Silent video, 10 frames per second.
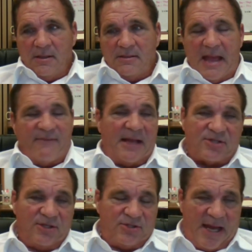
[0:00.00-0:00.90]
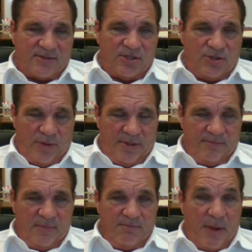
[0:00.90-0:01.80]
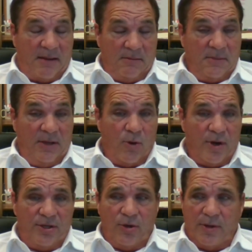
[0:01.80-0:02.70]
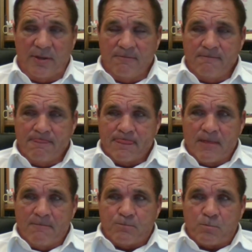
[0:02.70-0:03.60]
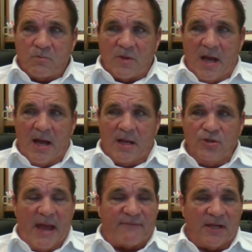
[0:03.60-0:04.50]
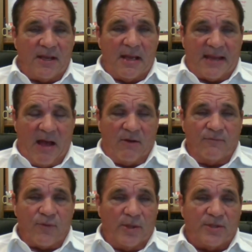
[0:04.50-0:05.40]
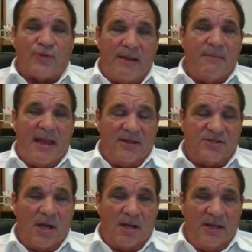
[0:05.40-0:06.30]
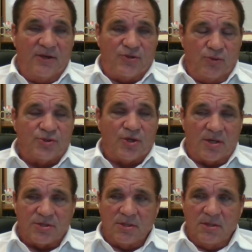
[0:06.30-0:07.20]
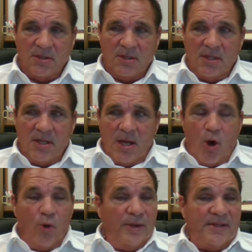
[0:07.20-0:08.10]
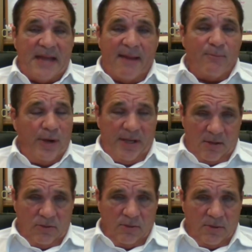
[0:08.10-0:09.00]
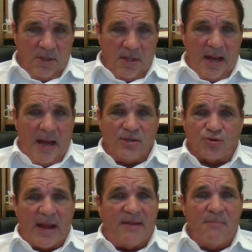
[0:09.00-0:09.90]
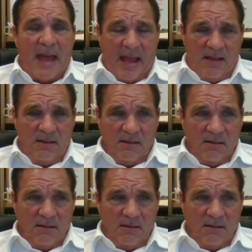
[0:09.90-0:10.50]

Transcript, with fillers: They have an excellent chance of doing it. But in order to do it, you have to account for what Drake Maye has done in his 2 starts. Only Dan Marino and Drake Maye